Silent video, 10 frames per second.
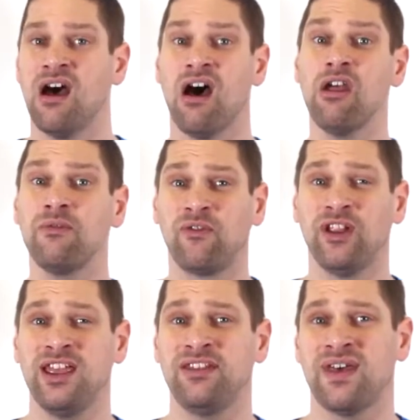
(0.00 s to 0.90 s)

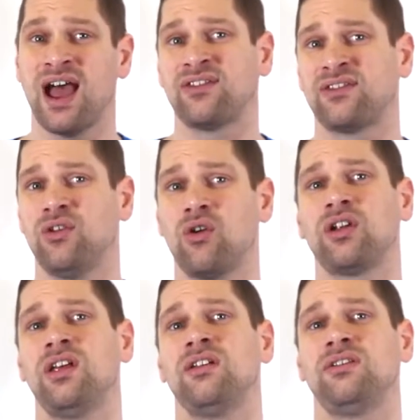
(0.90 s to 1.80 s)
hopefully that's not
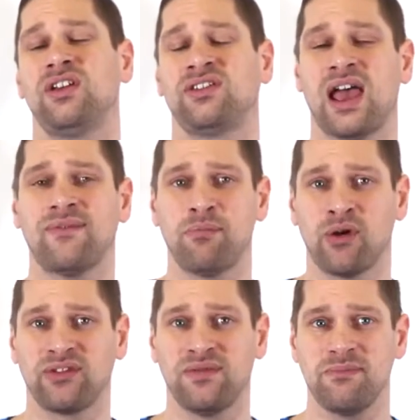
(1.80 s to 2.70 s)
going to just have a
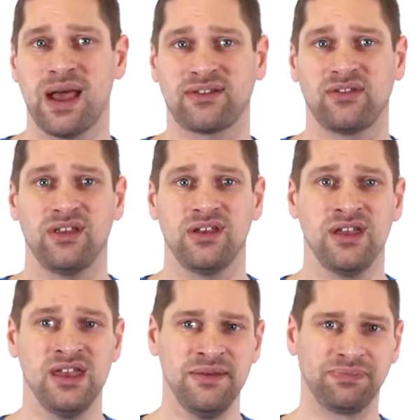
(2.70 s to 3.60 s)
positive impact on
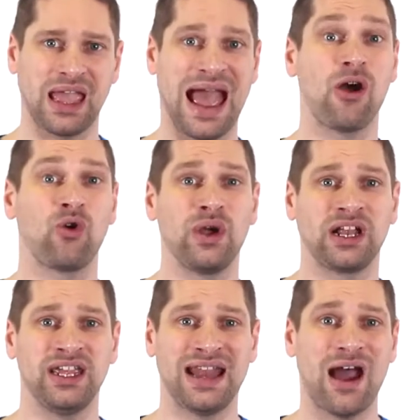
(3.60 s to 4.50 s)
how
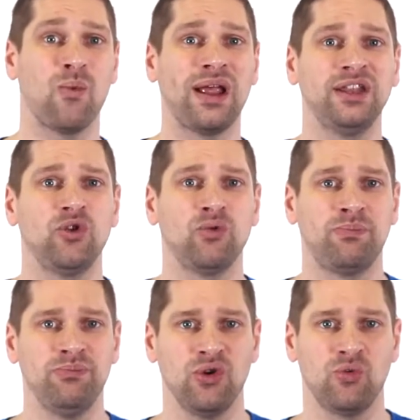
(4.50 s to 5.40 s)
quickly and how well your
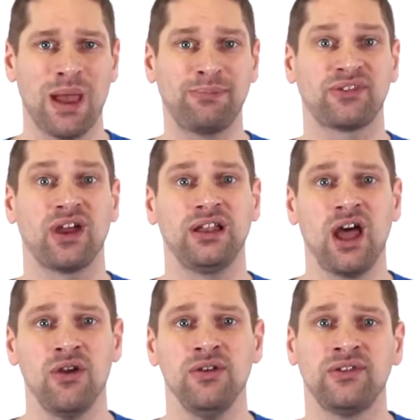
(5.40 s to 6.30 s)
website
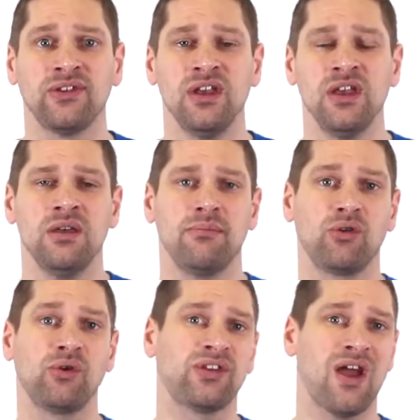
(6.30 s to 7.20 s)
loads, but
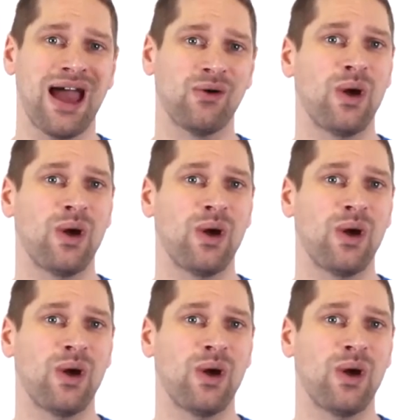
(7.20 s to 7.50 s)
also how